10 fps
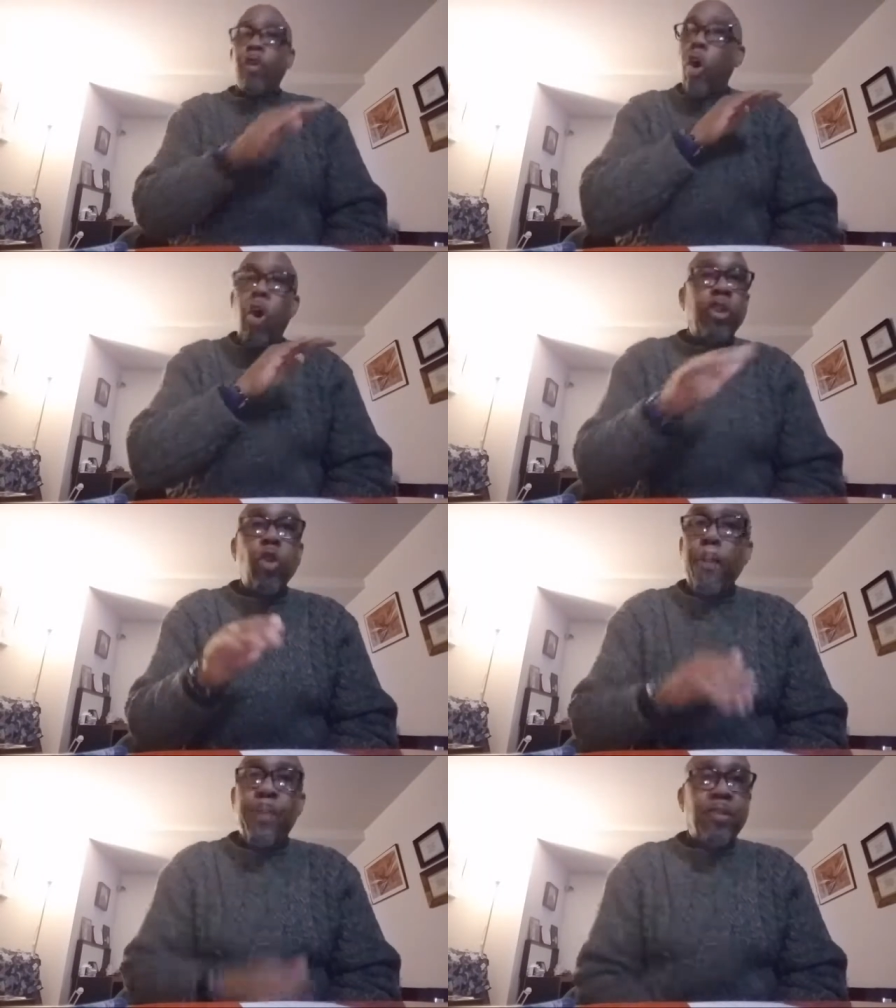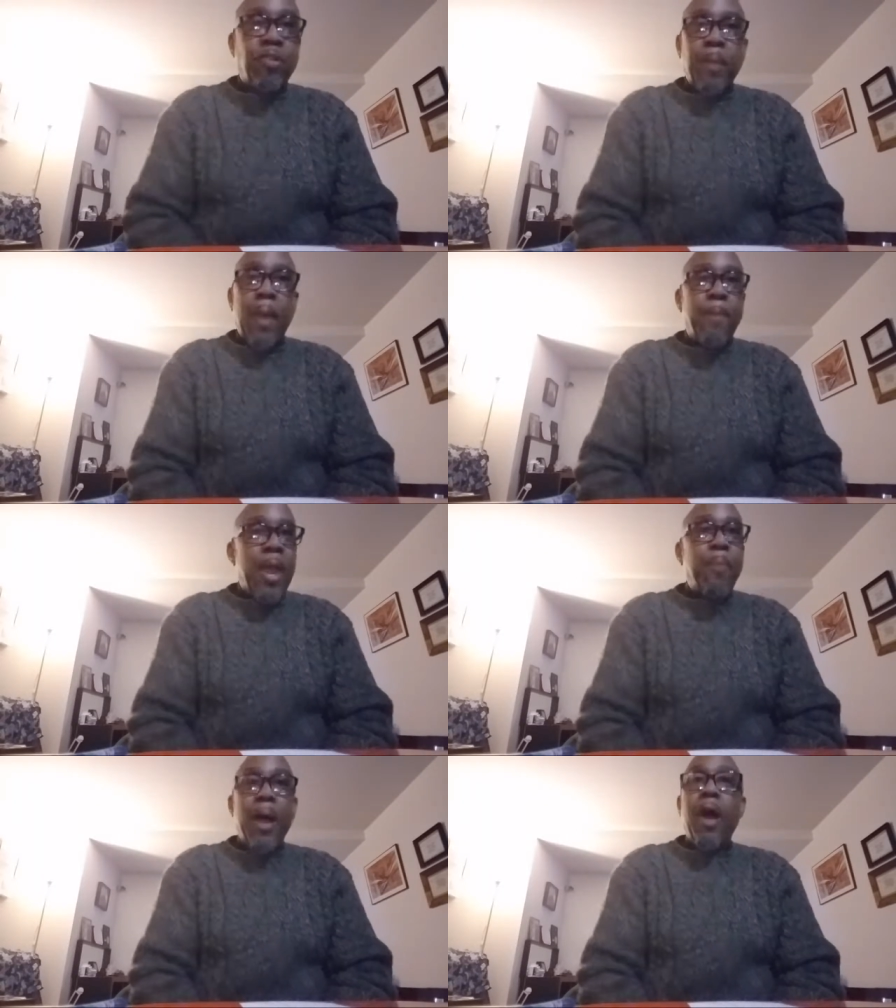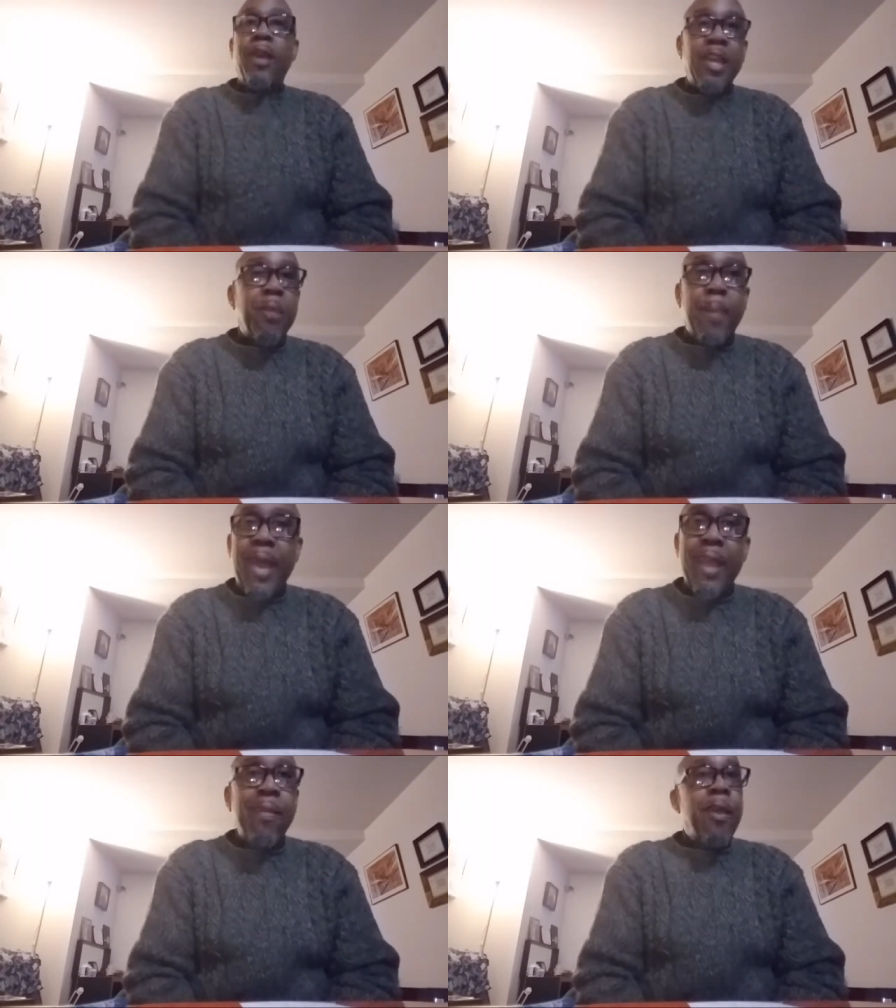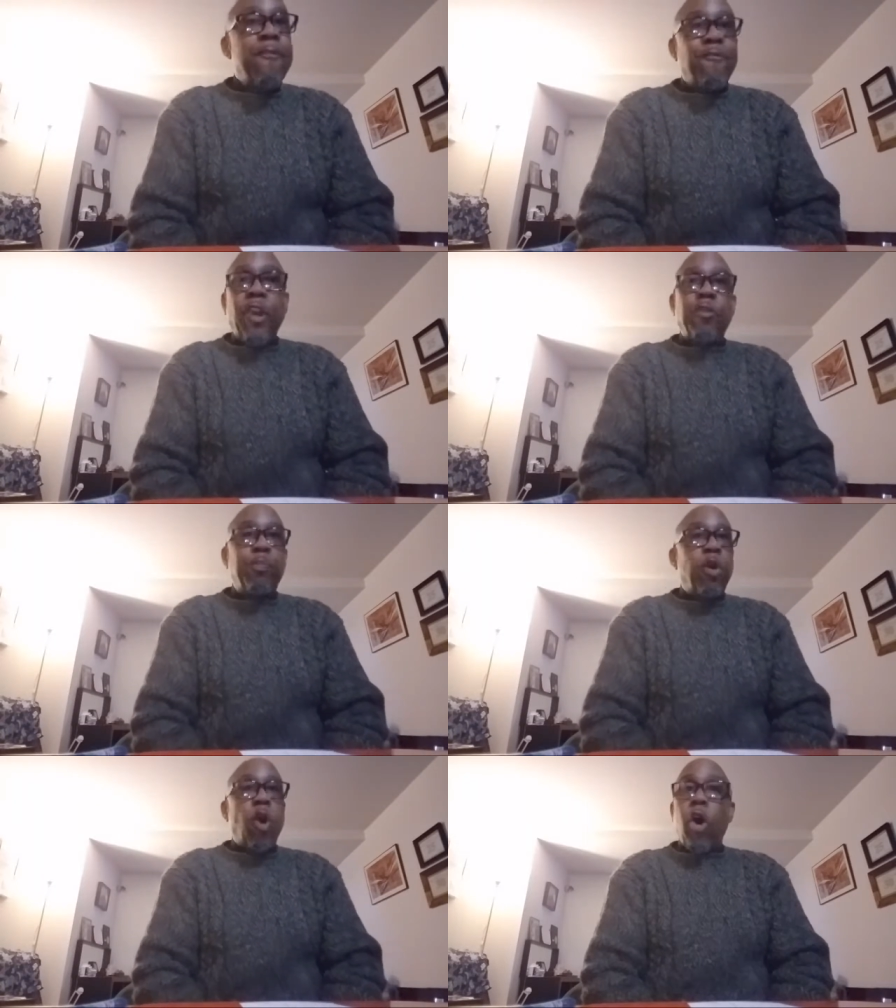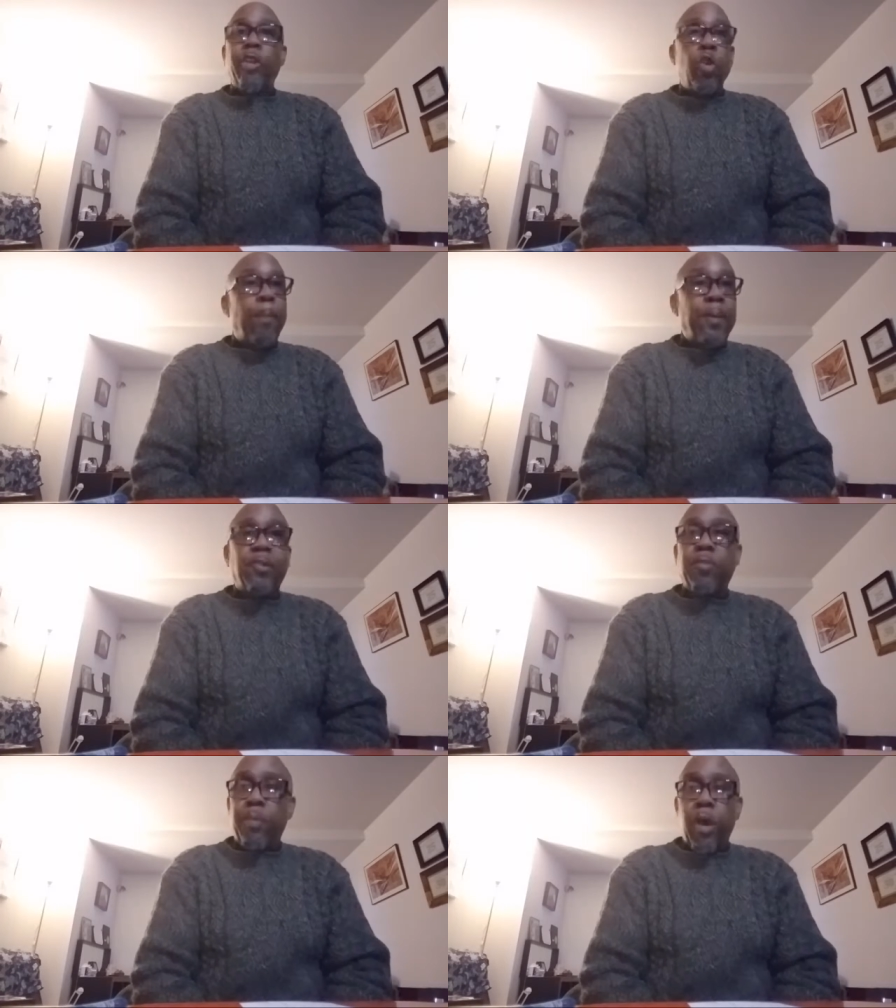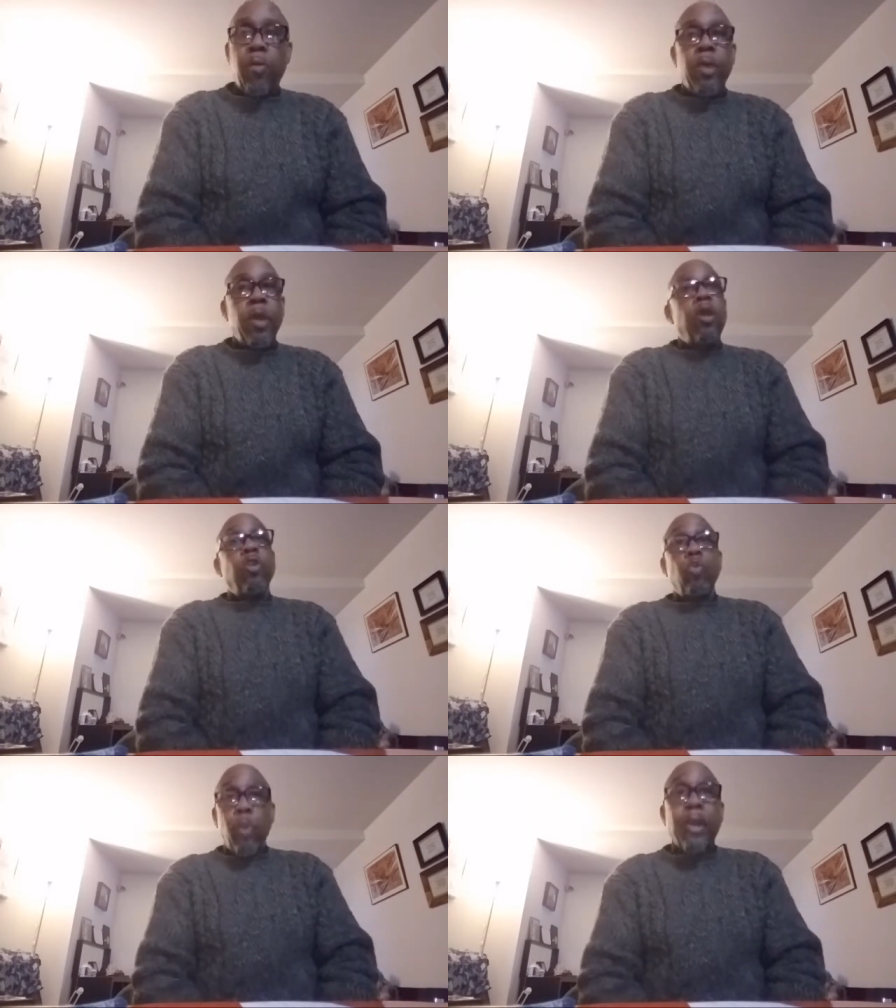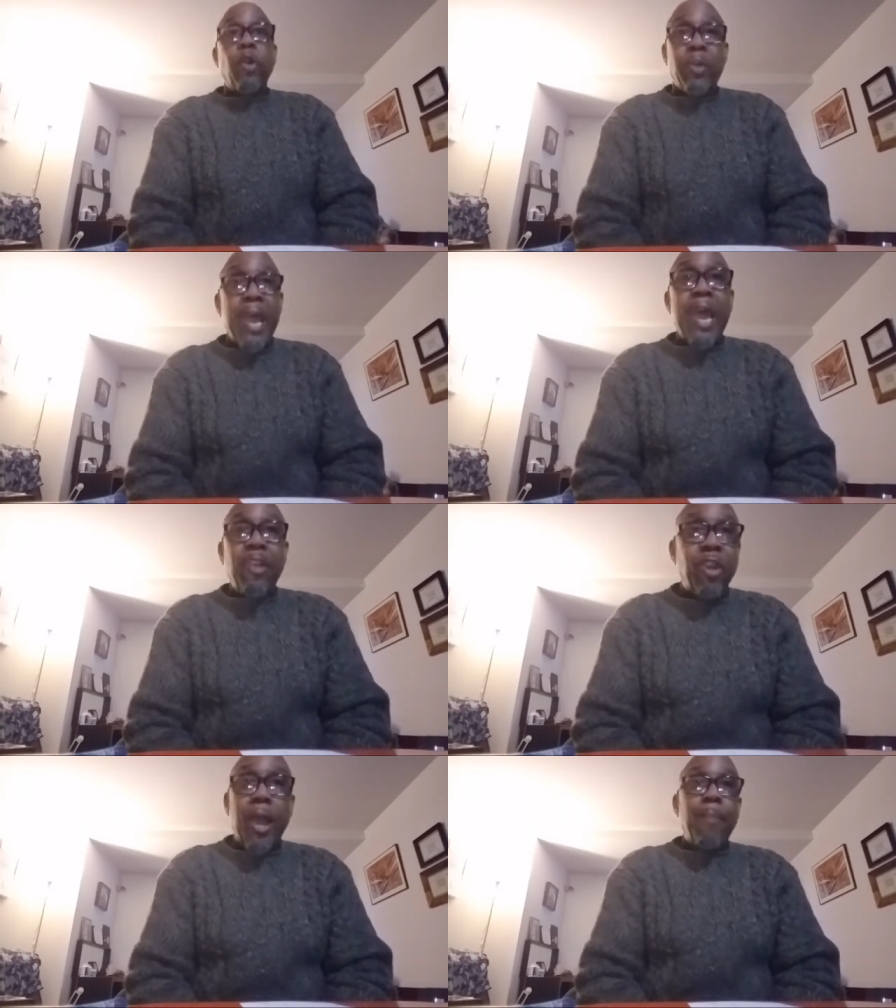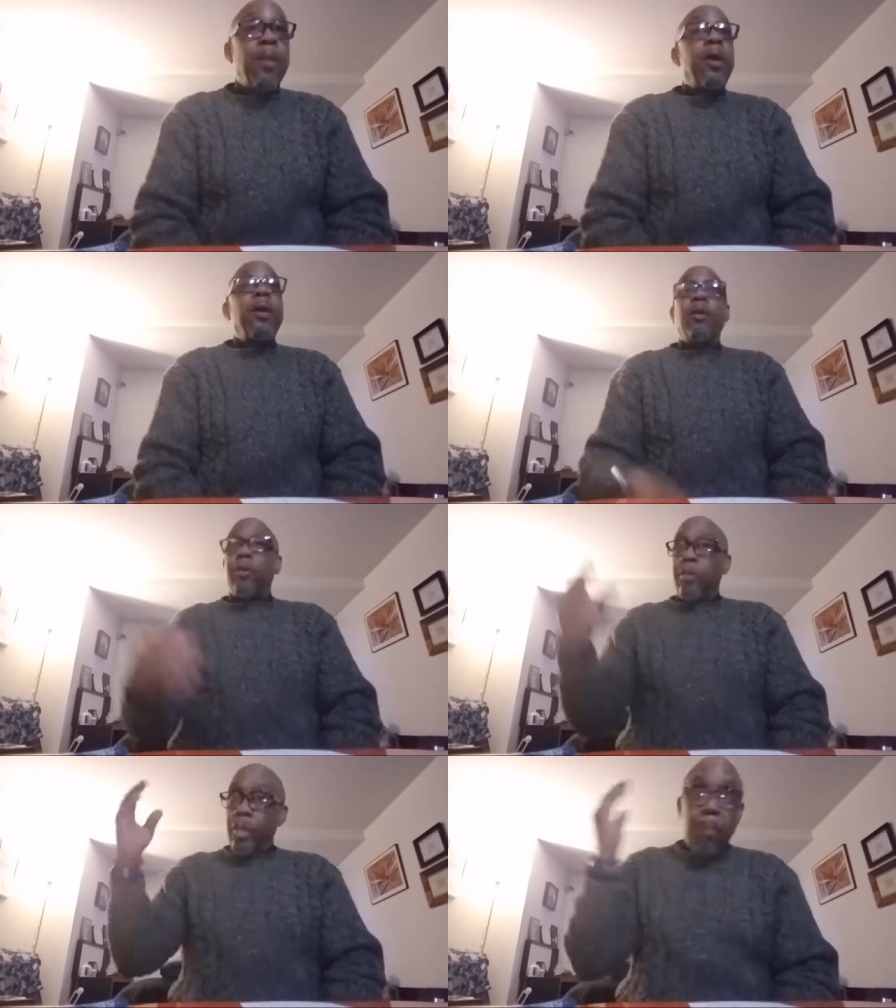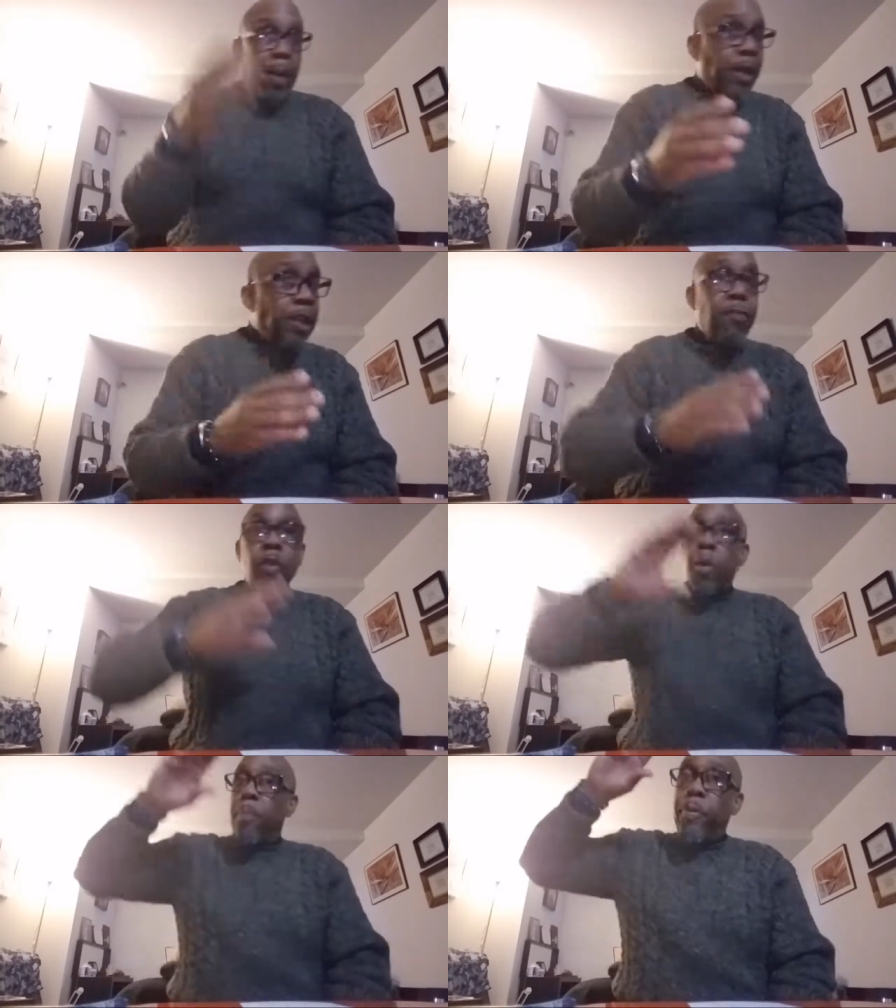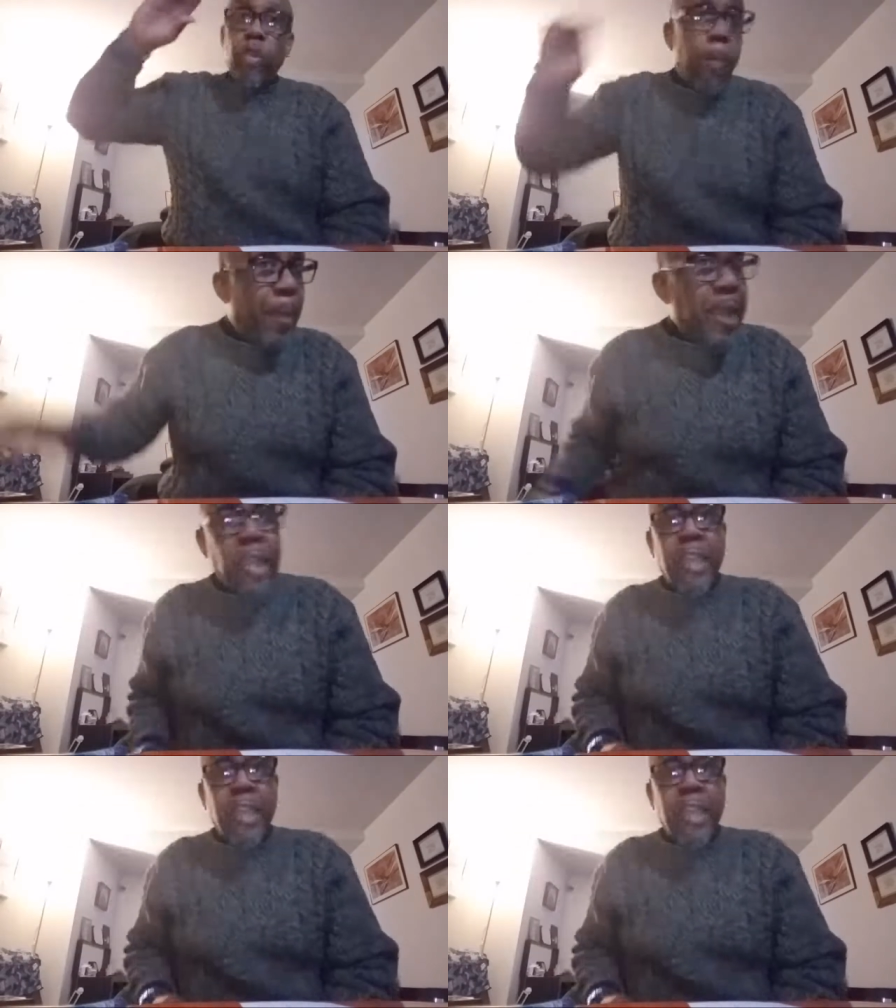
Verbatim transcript: in all your business, man. PayPal, eBay, Facebook, all in your business, bro. You want to go Cash App. Get the money, put in your bank